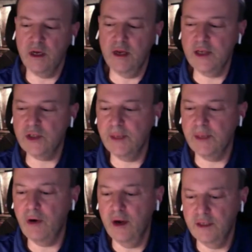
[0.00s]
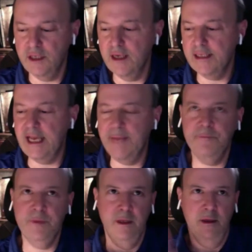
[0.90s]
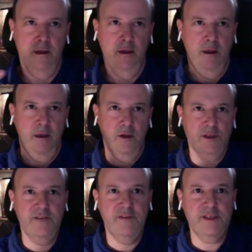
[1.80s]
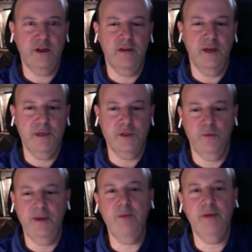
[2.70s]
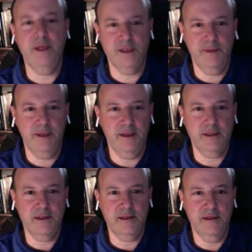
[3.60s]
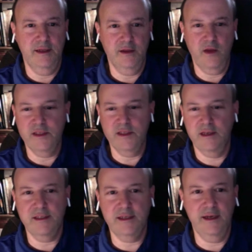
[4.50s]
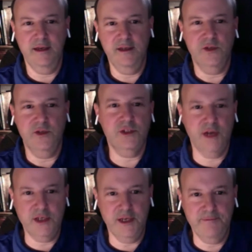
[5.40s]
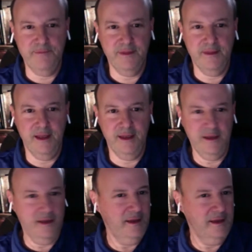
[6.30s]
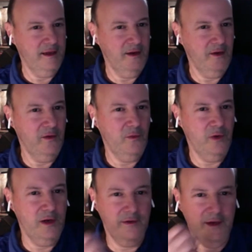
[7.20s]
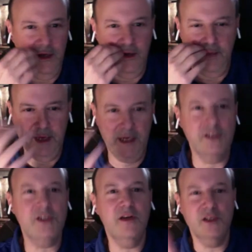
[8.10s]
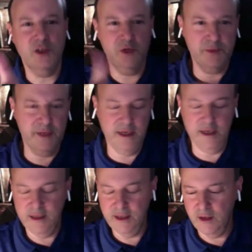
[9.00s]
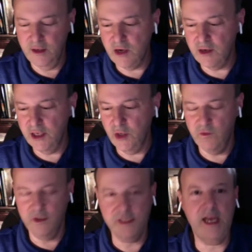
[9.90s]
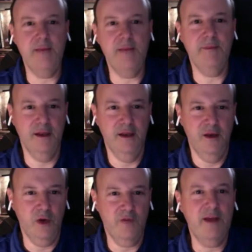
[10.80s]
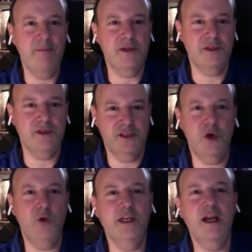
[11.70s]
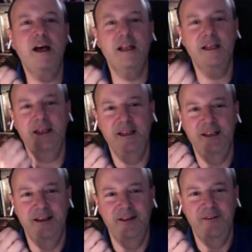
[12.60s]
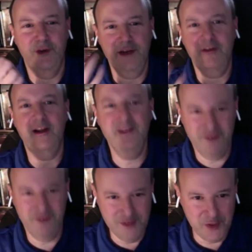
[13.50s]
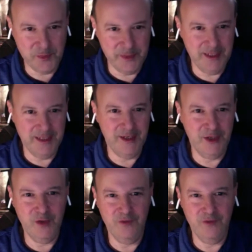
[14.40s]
So that's an interesting part. A lot of time you'll see physical therapists will palpate something. It's all of a sudden it's tight. Let's just stretch it. And my concern has always been, and talking to you over time that. What if that muscle is holding on for dear life, so to speak?